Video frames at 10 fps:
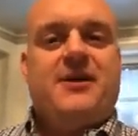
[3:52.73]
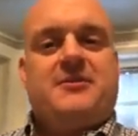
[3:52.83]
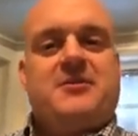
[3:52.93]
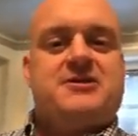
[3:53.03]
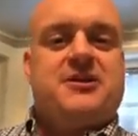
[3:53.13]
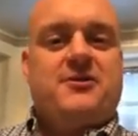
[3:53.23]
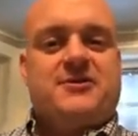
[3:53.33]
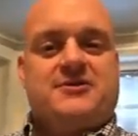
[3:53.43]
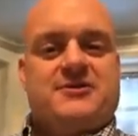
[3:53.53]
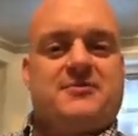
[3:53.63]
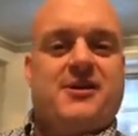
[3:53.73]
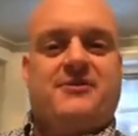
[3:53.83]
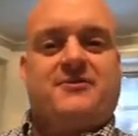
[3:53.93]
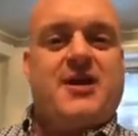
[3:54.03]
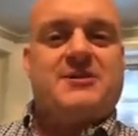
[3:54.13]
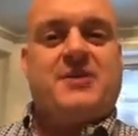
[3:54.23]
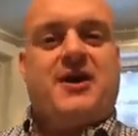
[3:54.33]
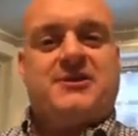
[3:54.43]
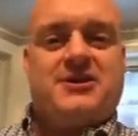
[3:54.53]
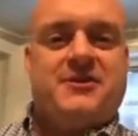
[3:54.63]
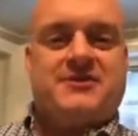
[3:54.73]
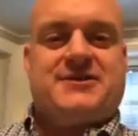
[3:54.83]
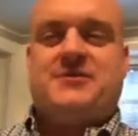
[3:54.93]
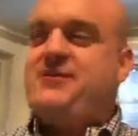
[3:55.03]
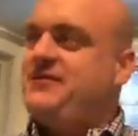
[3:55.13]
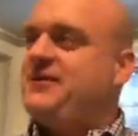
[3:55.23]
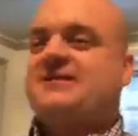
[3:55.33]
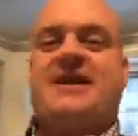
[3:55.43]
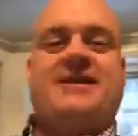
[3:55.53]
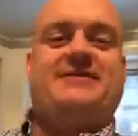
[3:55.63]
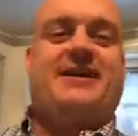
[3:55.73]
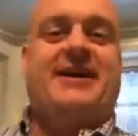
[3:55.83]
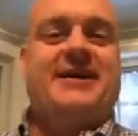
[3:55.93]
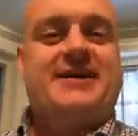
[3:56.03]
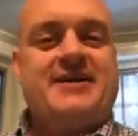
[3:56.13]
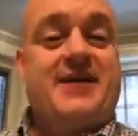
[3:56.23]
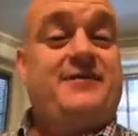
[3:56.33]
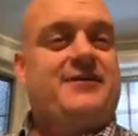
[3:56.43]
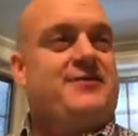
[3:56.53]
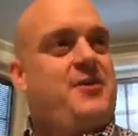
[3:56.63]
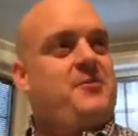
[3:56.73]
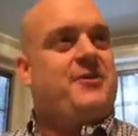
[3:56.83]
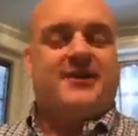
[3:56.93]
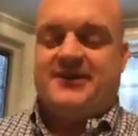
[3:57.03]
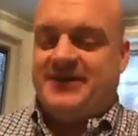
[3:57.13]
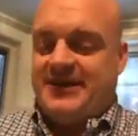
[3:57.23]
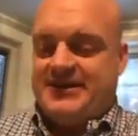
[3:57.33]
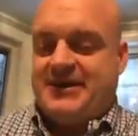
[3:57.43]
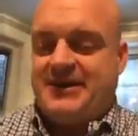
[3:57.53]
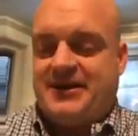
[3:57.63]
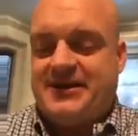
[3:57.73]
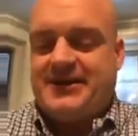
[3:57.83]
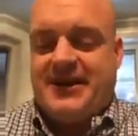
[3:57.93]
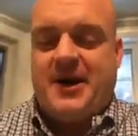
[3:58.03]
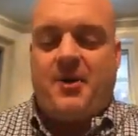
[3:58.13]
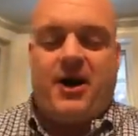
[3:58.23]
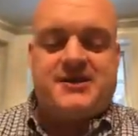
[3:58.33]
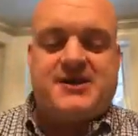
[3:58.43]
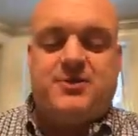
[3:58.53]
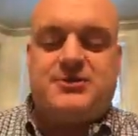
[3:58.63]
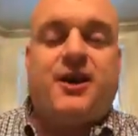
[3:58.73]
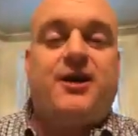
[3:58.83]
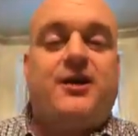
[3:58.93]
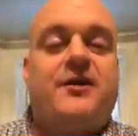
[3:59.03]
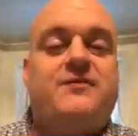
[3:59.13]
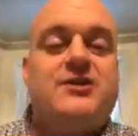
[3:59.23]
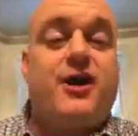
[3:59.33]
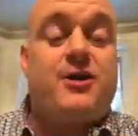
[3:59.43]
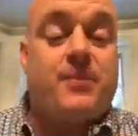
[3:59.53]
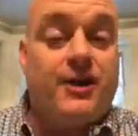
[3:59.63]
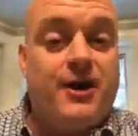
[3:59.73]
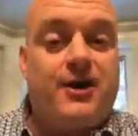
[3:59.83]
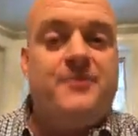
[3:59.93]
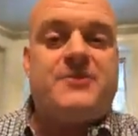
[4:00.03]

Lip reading: my shoulders, or I'm going to raise my shoulders a little bit. It feels kind of, I feel noble in here. Also, dark plum